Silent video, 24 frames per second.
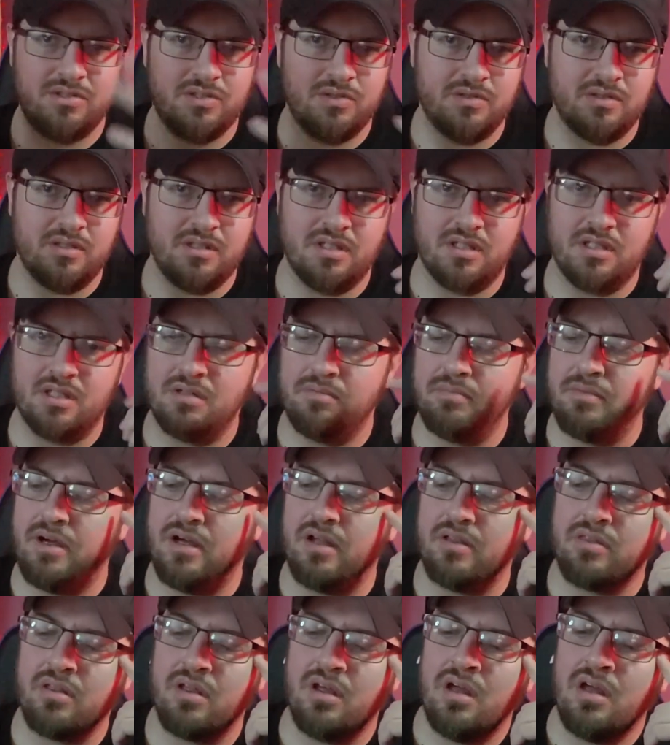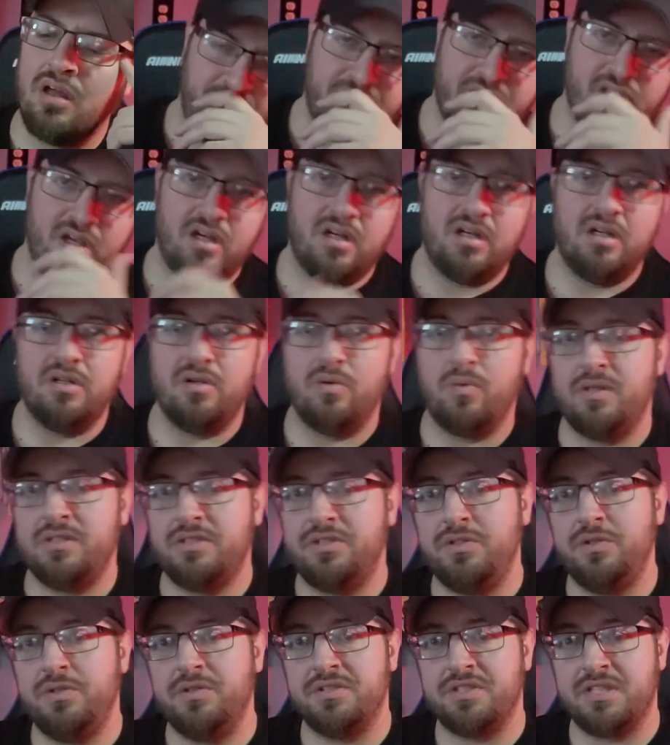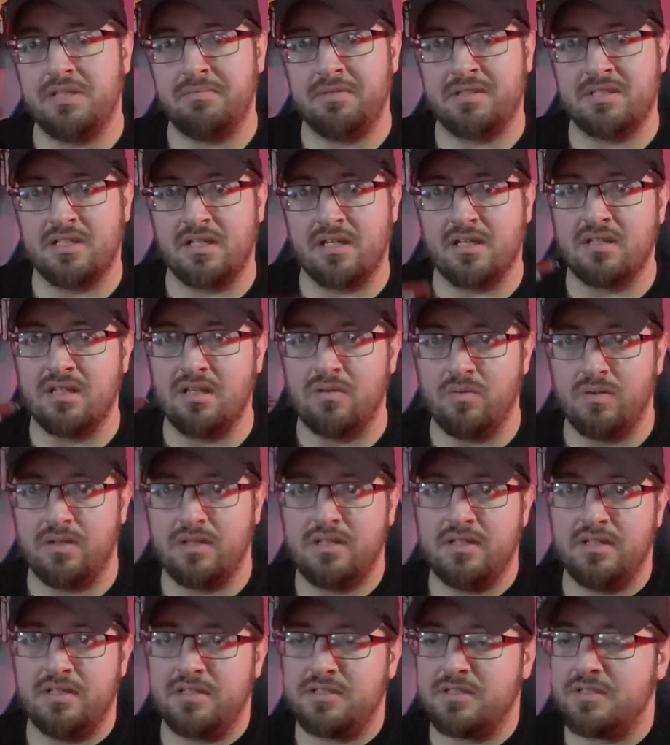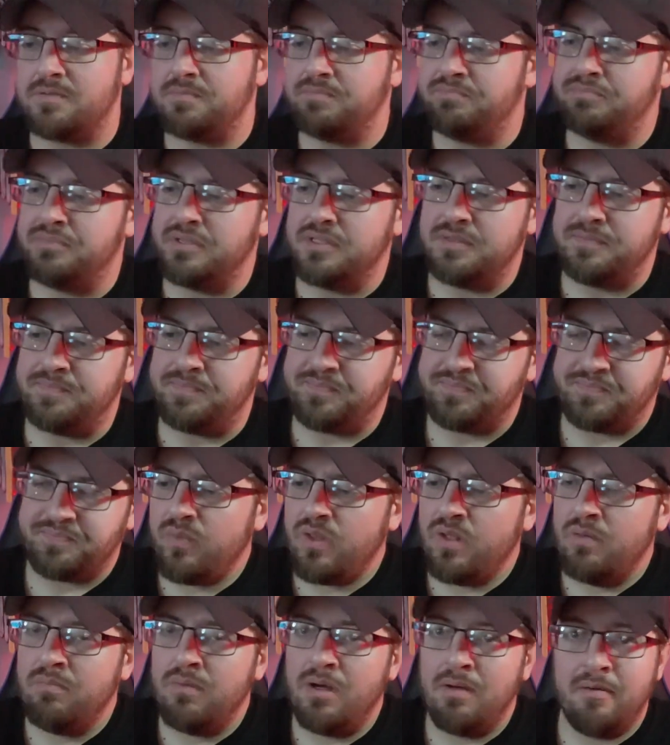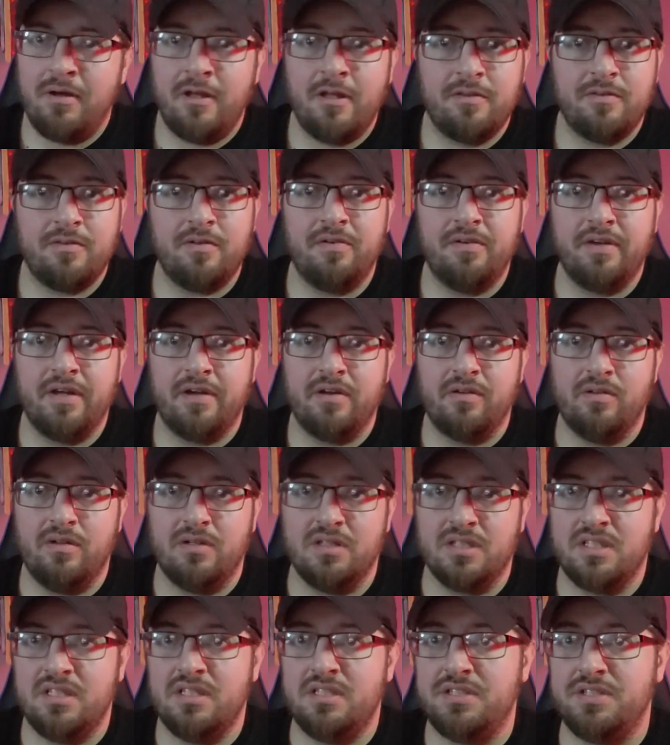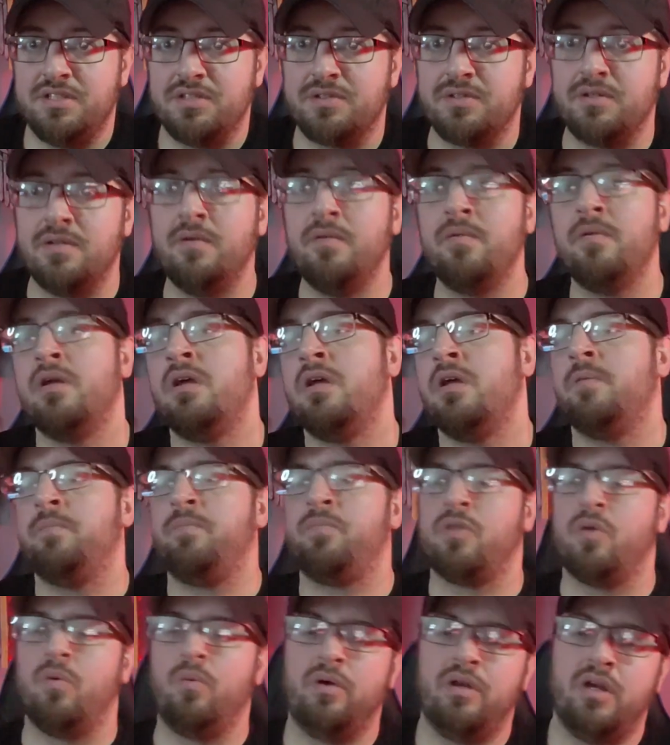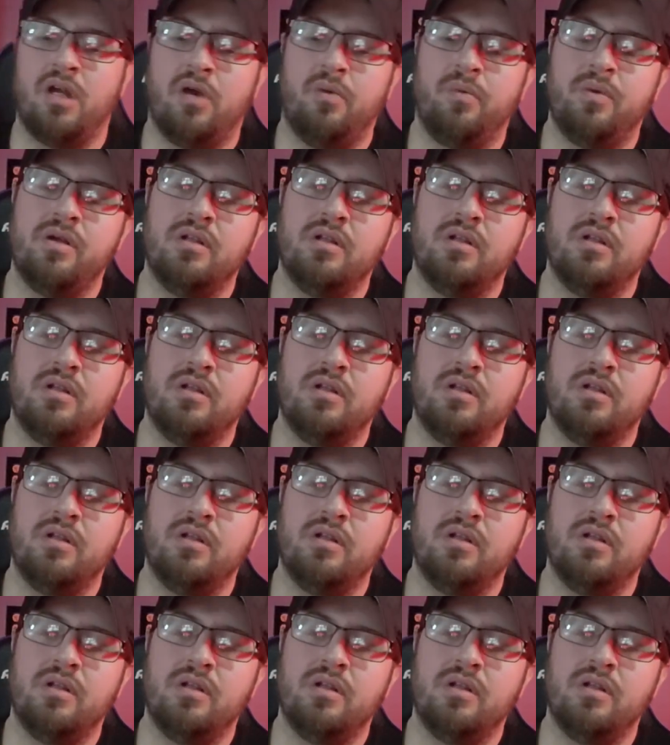do the math. I went to do the same exact thing with this, but my math turned out a lot easier when I